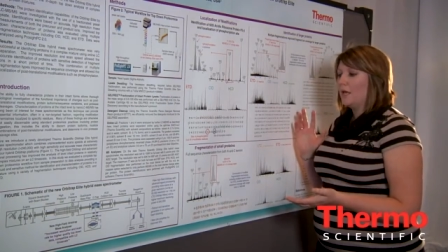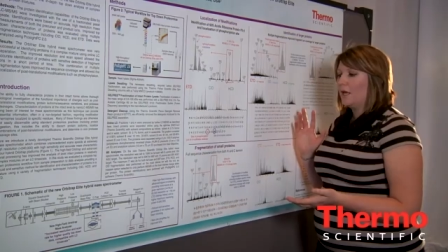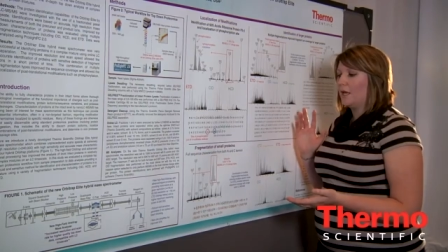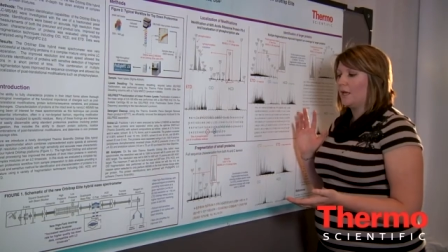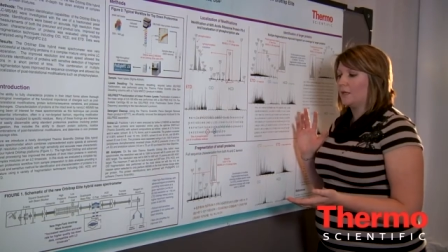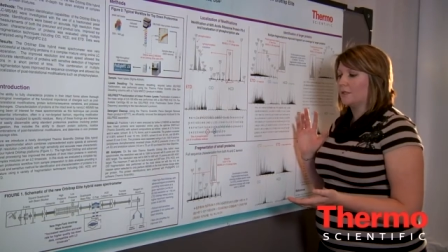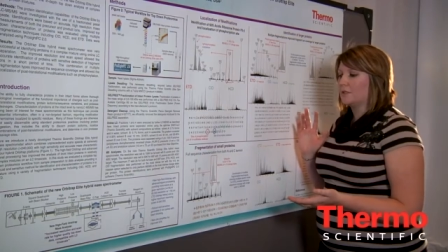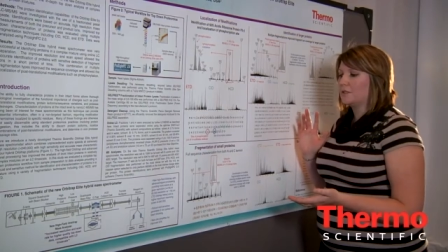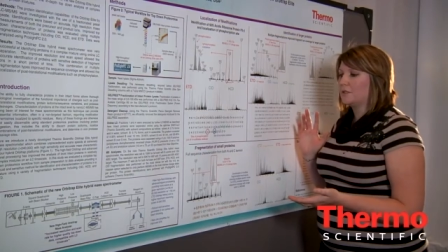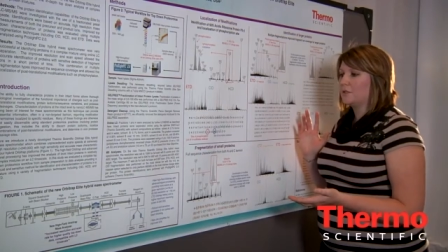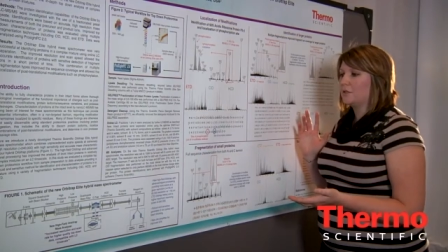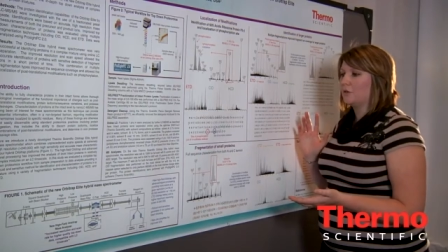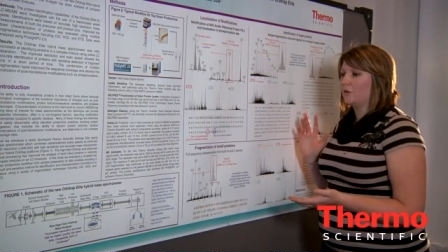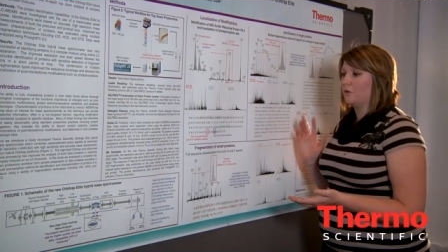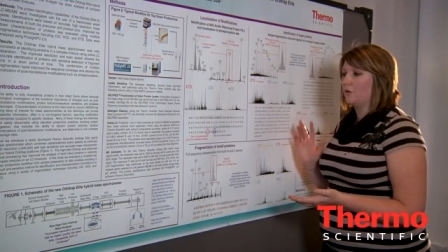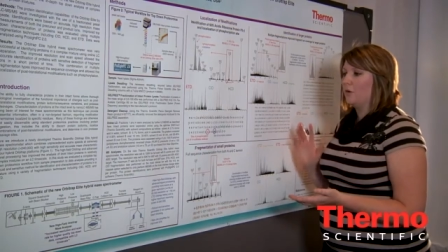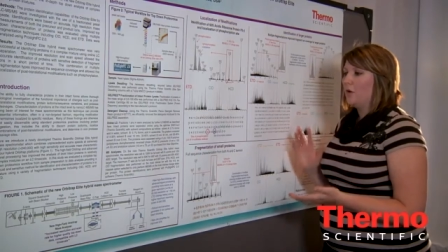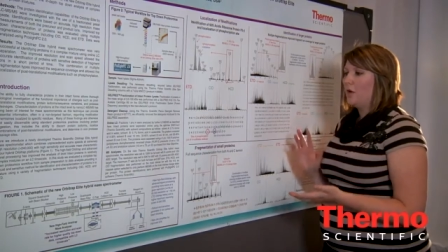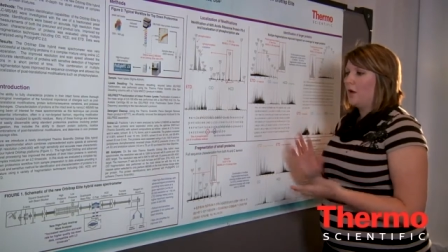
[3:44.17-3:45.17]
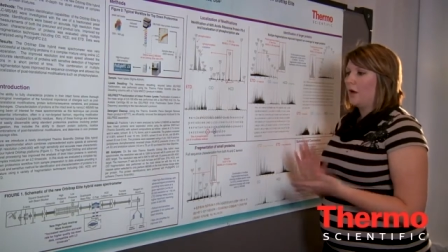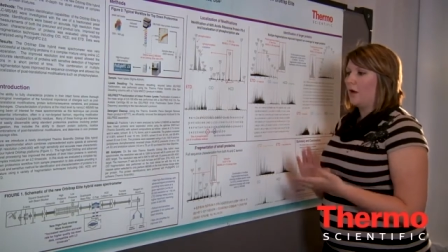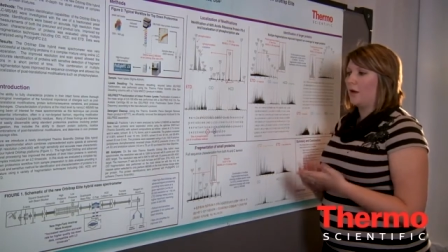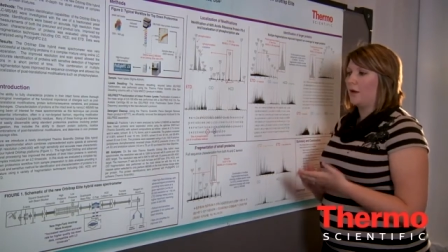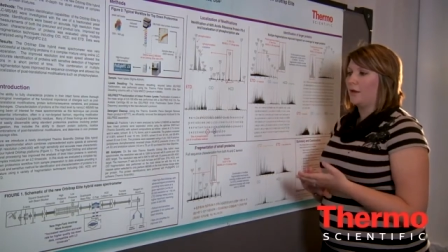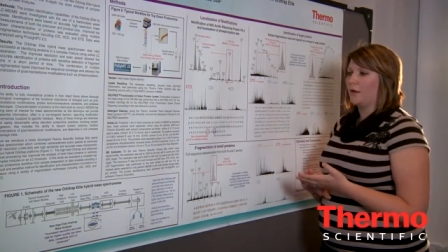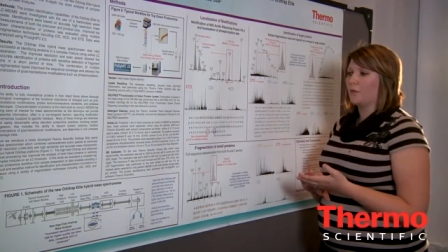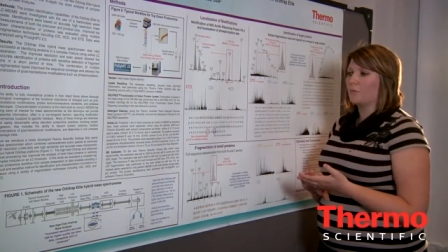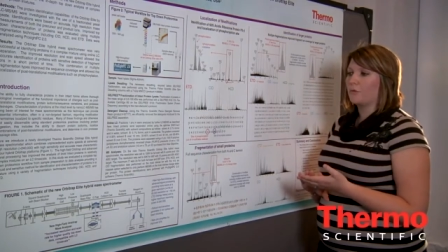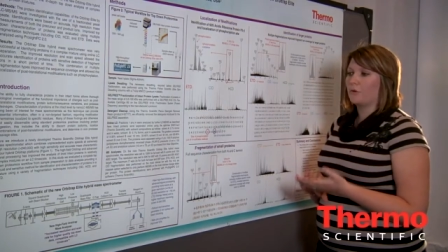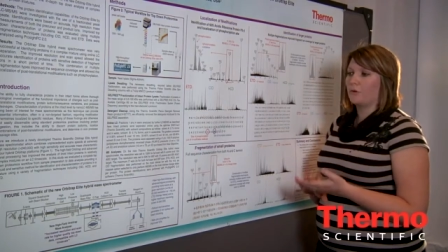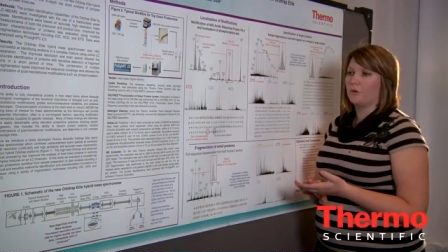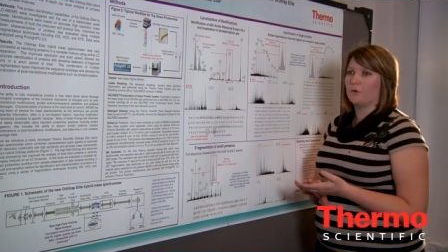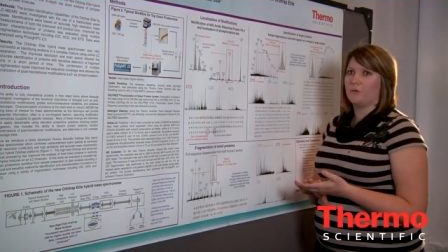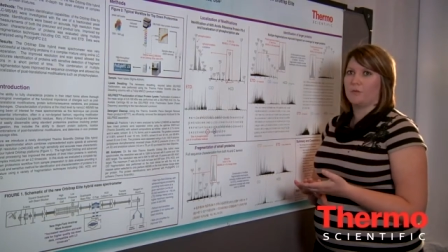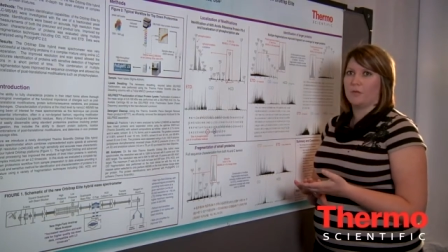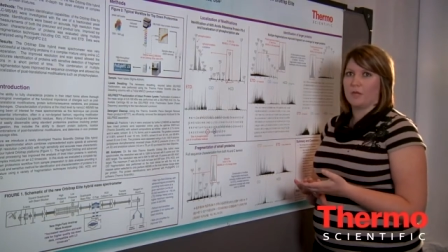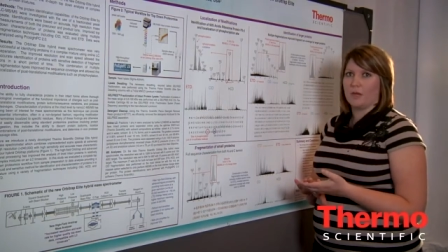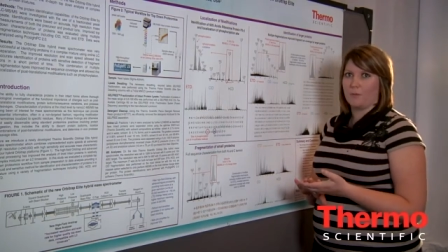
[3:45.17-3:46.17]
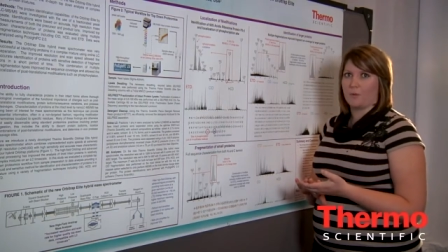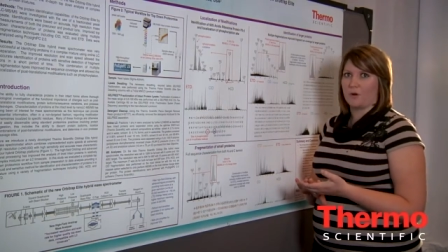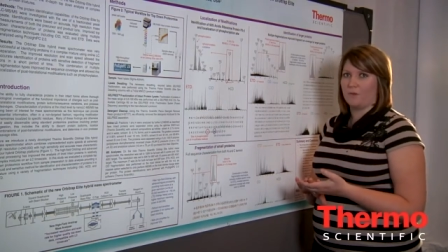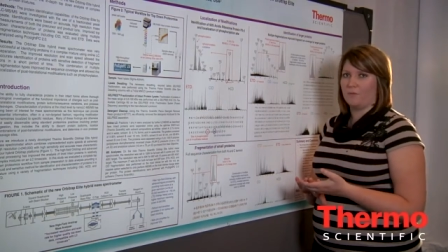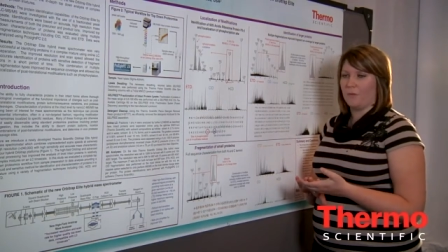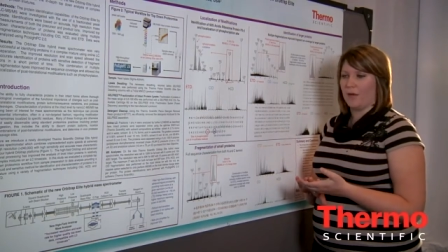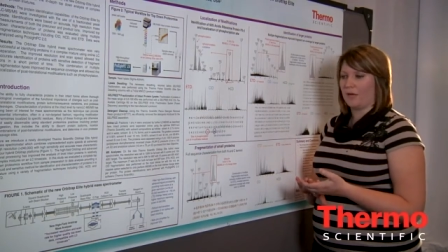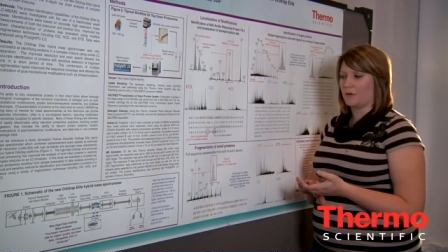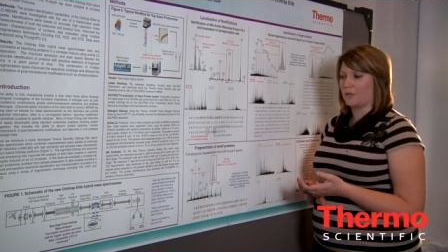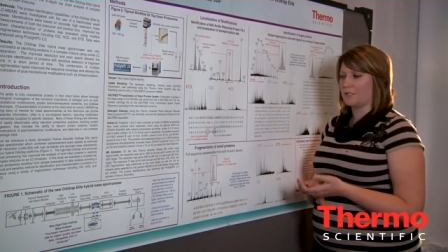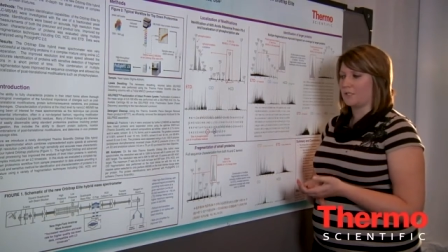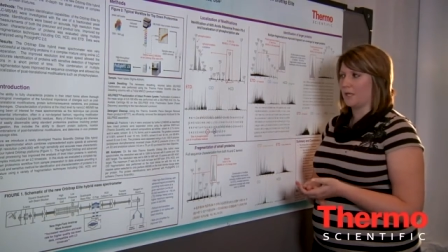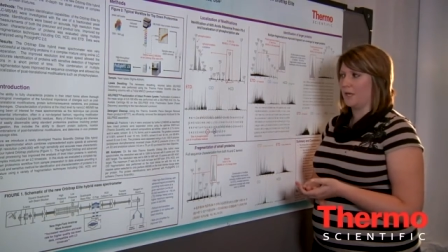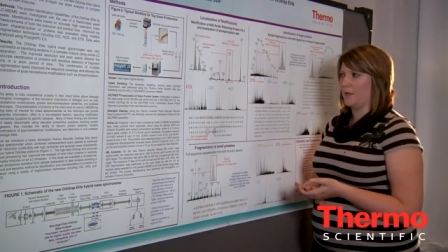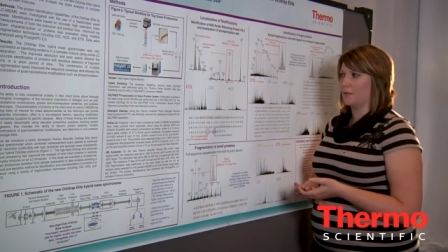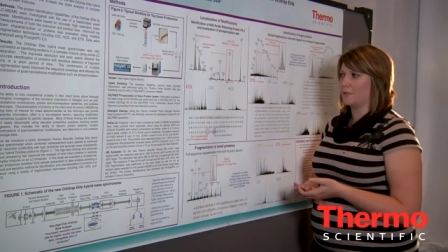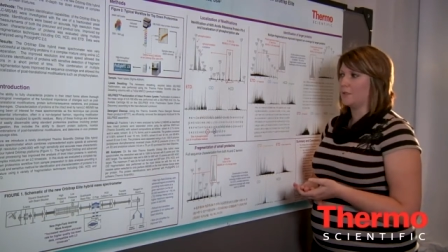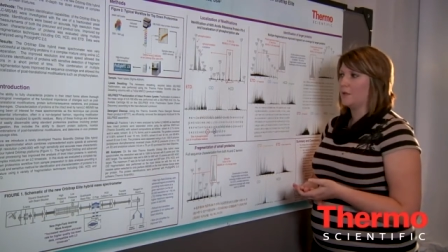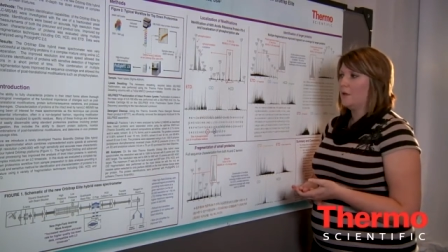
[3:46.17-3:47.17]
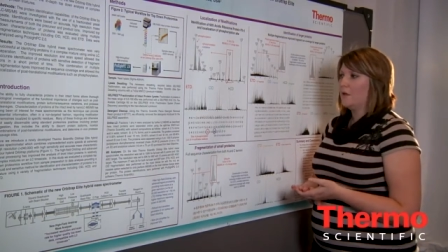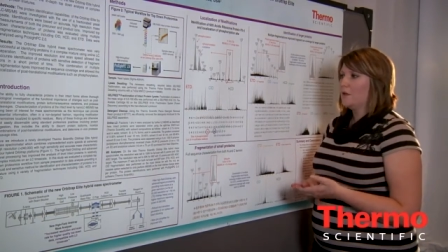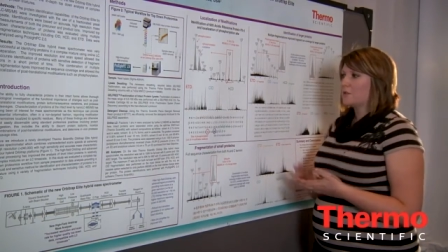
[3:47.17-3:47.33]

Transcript: is to uh, improve the number of microscans.